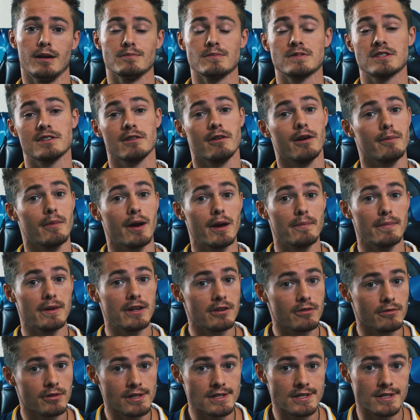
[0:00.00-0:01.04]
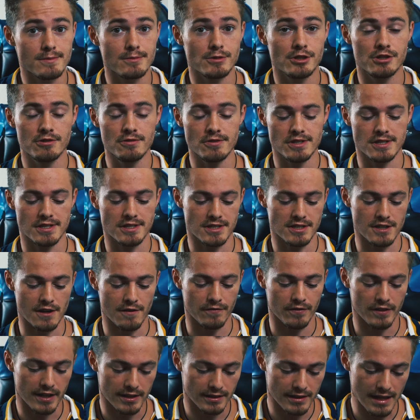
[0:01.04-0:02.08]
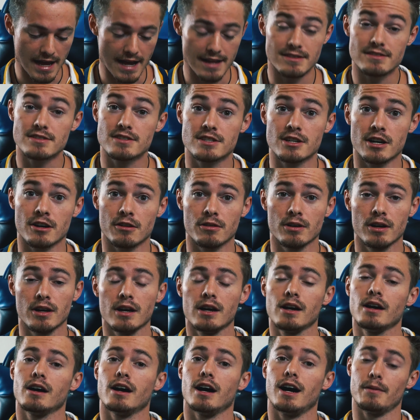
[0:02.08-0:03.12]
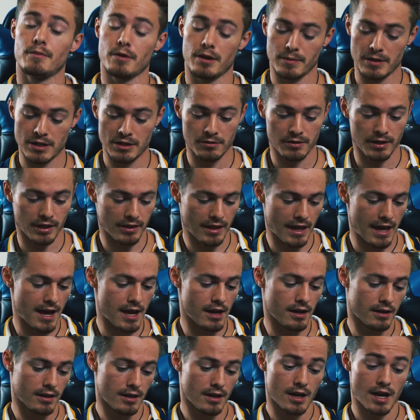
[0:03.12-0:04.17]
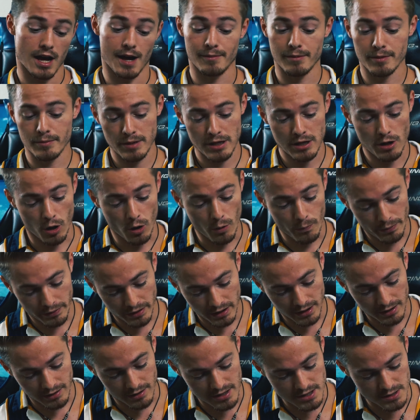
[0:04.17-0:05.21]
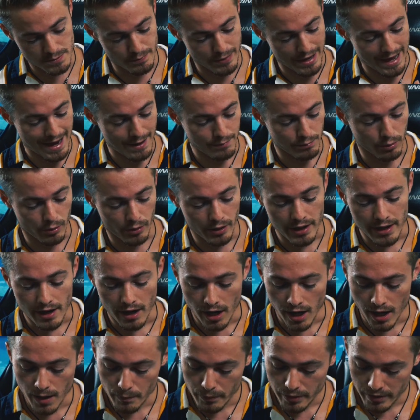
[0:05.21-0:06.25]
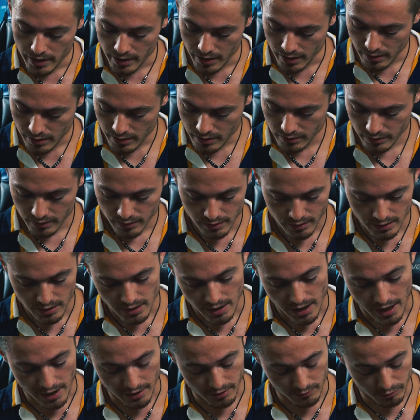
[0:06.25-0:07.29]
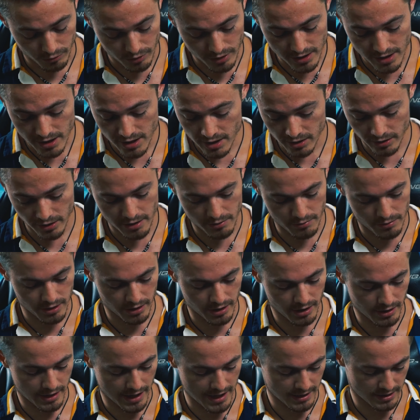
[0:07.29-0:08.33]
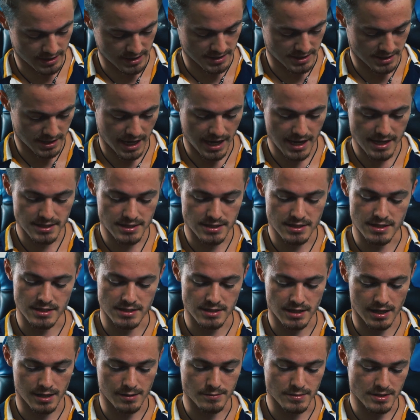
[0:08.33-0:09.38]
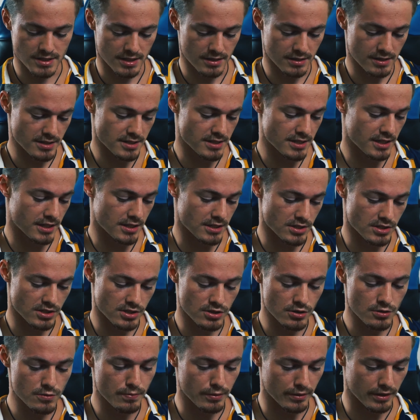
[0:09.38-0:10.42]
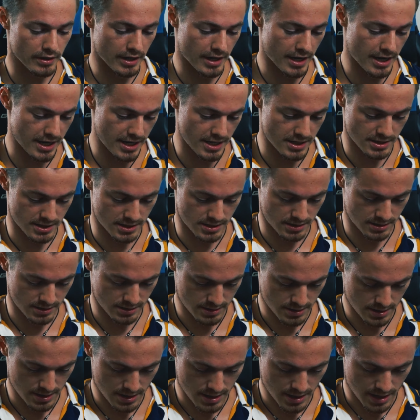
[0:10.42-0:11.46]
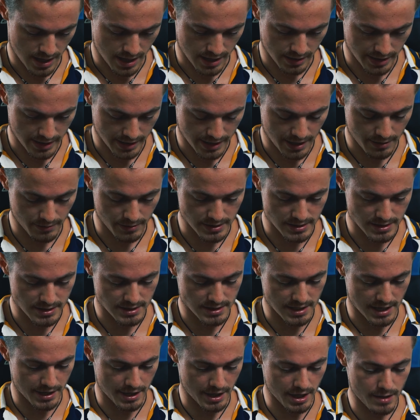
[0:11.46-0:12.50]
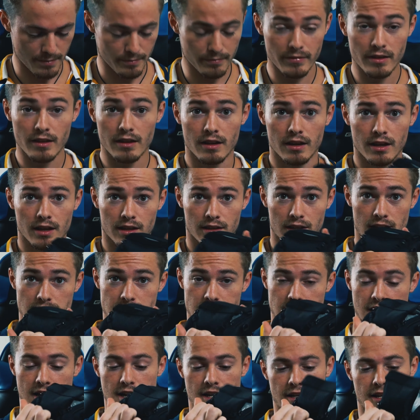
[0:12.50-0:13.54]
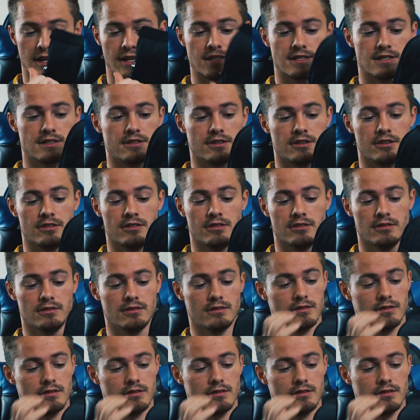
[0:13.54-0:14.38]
so I might be doing some shoots and stuff like that. So I'm going to be doing that. I'm going to be opening this bad boy up here. I really like this case this comes in. This thing is super nice. I like how it's set up. And it's got nice little,